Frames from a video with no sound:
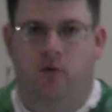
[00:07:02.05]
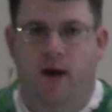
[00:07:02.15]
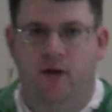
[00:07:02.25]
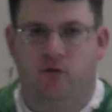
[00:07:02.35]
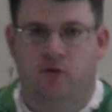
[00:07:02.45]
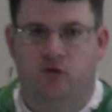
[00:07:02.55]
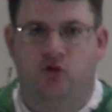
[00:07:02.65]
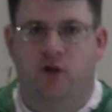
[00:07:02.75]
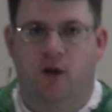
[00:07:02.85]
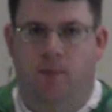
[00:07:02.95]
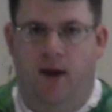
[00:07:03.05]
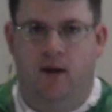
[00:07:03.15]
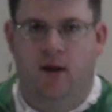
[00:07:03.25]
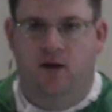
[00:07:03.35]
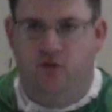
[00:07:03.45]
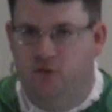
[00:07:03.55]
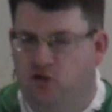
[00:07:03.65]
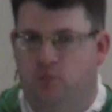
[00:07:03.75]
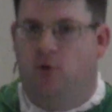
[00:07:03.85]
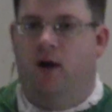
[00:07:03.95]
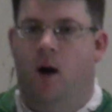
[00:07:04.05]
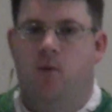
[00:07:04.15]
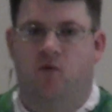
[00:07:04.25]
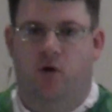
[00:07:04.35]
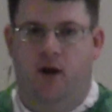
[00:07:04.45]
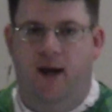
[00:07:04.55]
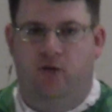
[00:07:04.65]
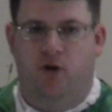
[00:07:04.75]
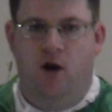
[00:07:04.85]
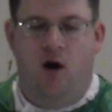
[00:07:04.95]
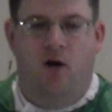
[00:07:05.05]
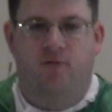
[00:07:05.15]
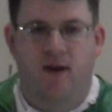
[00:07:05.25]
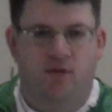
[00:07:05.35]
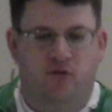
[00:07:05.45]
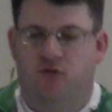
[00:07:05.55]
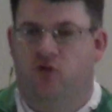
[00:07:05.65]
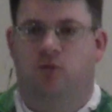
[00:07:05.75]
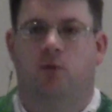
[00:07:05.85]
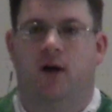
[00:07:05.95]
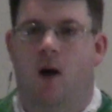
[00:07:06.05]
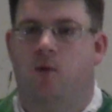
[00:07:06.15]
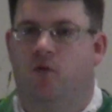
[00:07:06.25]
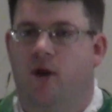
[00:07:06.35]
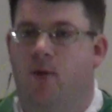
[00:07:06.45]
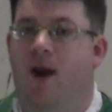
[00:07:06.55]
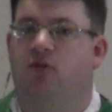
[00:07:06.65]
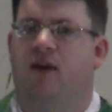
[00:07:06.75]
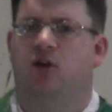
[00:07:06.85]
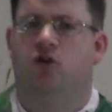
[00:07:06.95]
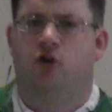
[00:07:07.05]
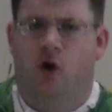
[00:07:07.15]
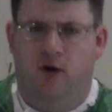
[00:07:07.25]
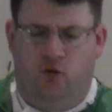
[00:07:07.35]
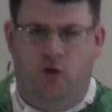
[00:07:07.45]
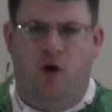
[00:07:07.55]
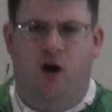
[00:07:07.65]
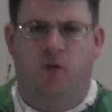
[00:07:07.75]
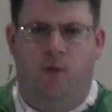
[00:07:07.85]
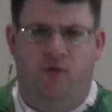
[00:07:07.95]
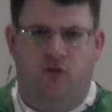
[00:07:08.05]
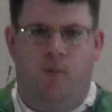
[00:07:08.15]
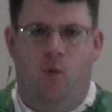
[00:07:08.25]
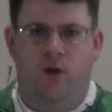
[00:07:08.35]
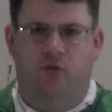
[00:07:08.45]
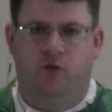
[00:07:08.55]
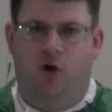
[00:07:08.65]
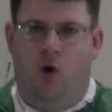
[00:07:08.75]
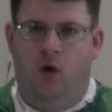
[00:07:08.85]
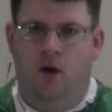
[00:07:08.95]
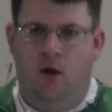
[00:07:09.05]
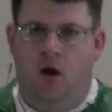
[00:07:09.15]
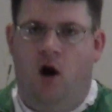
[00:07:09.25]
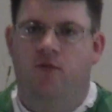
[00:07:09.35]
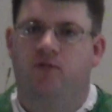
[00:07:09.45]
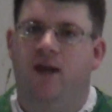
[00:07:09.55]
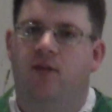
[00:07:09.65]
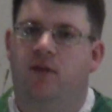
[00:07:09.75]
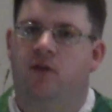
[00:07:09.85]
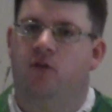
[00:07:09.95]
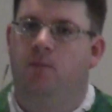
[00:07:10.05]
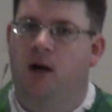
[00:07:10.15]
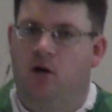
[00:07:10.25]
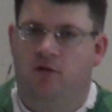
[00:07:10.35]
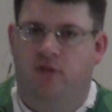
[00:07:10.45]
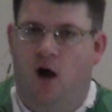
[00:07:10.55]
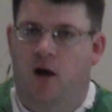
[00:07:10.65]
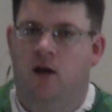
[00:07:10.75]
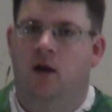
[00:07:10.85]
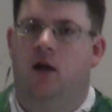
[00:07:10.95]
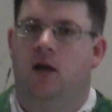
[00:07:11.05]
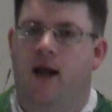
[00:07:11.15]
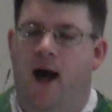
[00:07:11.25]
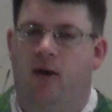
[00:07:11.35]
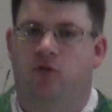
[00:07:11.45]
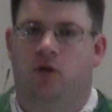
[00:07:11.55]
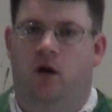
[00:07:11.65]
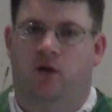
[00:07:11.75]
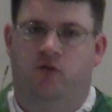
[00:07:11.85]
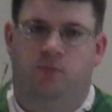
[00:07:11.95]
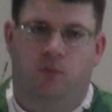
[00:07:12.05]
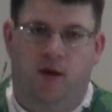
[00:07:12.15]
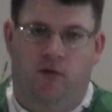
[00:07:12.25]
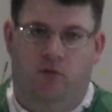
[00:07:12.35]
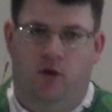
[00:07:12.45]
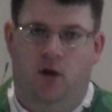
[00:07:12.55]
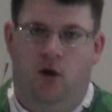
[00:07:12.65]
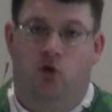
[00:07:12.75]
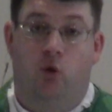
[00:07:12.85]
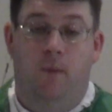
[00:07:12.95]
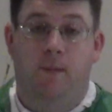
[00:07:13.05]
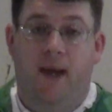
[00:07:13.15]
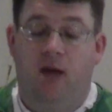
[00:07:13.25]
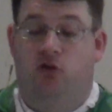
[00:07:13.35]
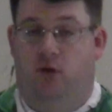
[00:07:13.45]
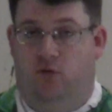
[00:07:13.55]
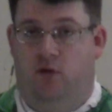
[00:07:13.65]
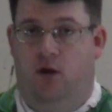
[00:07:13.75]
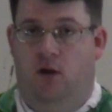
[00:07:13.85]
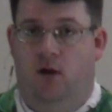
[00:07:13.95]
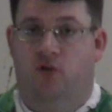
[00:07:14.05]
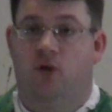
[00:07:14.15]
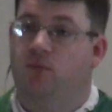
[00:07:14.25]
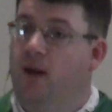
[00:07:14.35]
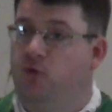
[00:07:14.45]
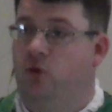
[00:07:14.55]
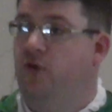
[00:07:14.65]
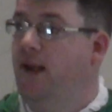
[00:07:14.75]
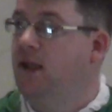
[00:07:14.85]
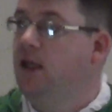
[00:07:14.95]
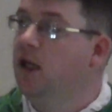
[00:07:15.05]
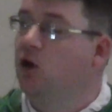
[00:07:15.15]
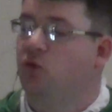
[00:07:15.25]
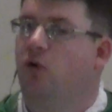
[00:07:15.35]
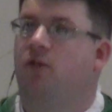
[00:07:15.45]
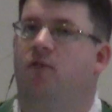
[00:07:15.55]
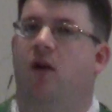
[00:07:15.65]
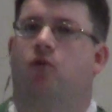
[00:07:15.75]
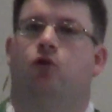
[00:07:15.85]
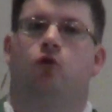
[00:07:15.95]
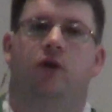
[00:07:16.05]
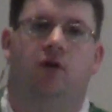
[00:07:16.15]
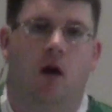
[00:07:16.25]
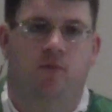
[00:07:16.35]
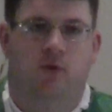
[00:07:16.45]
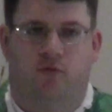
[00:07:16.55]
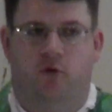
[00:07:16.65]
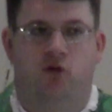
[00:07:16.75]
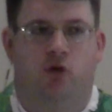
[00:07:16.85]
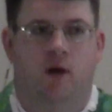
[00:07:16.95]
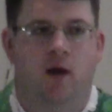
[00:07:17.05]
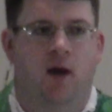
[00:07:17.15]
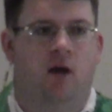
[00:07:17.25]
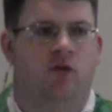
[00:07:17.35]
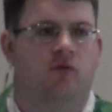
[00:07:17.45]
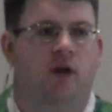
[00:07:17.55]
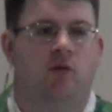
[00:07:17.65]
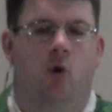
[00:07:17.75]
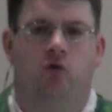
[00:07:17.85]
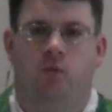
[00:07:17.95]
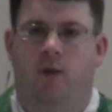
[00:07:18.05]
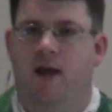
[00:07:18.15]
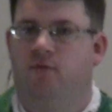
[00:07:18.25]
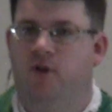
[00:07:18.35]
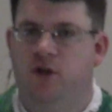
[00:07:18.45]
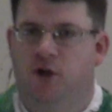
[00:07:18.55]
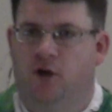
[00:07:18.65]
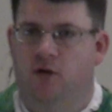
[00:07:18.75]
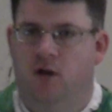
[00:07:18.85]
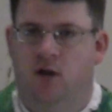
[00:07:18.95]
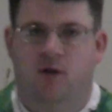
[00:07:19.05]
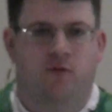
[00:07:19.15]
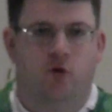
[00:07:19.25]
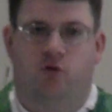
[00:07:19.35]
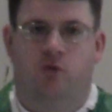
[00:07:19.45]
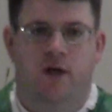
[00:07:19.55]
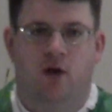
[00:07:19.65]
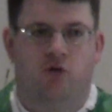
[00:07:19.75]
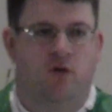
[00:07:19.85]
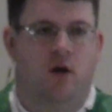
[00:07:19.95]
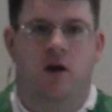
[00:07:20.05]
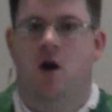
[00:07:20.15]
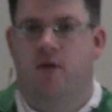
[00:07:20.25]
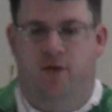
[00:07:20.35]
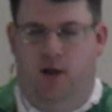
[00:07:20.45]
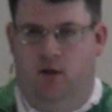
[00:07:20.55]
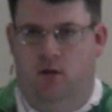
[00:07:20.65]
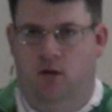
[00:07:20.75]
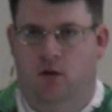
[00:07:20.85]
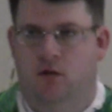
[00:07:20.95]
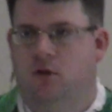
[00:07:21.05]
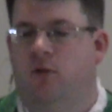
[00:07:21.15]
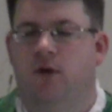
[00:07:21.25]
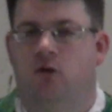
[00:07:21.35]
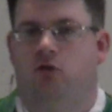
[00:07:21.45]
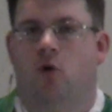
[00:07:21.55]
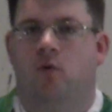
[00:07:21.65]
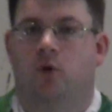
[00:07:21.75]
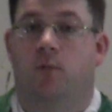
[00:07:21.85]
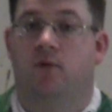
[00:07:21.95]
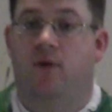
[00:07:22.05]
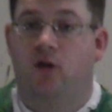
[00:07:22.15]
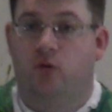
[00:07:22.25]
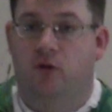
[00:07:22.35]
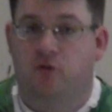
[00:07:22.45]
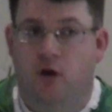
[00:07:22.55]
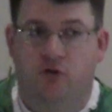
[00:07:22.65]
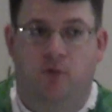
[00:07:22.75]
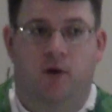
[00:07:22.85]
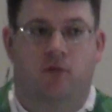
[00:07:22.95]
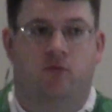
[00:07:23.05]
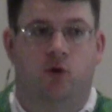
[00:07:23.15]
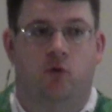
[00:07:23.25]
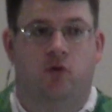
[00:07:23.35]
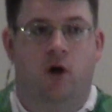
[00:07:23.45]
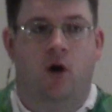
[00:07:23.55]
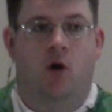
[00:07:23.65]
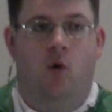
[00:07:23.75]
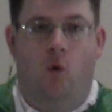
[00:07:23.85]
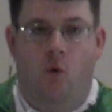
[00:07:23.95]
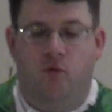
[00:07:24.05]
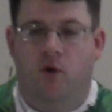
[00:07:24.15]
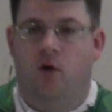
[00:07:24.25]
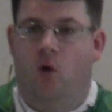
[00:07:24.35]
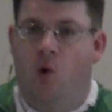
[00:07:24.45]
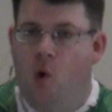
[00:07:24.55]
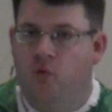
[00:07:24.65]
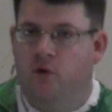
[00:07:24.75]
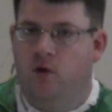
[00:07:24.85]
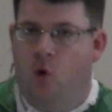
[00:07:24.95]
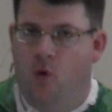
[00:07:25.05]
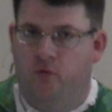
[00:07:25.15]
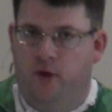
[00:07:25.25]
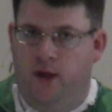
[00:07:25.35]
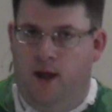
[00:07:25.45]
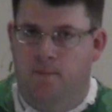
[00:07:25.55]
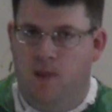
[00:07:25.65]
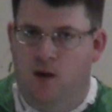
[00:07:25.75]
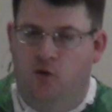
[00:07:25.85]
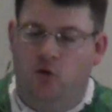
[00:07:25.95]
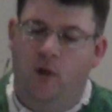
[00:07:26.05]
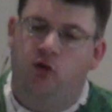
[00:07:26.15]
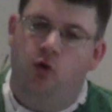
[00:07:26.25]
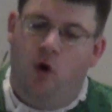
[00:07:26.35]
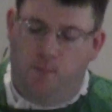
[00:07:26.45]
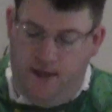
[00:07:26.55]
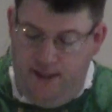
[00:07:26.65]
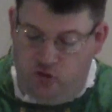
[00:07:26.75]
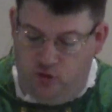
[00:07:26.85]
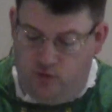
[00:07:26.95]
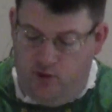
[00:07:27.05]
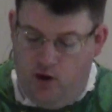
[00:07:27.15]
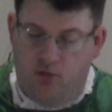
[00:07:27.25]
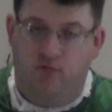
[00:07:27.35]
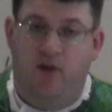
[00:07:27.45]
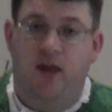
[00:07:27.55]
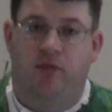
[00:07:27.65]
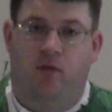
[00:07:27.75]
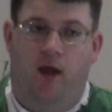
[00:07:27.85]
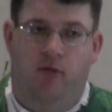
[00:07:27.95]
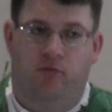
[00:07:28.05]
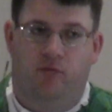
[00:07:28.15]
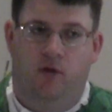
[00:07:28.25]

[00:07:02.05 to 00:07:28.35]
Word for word: right? Chichia pet. Doesn't this spring up overnight? Our faith doesn't spring up overnight. We have to have endurance. We talked about this a couple weeks ago. Our faith is a marathon, not a sprint. So we be patient. And sometimes it will take years for our faith truly to come to fruition. Just like those who plant a vineyard. The first three years, nothing. Nothing to show for it, but eventually it starts to bear fruit over and over and over again. So we too are patient in our faith life.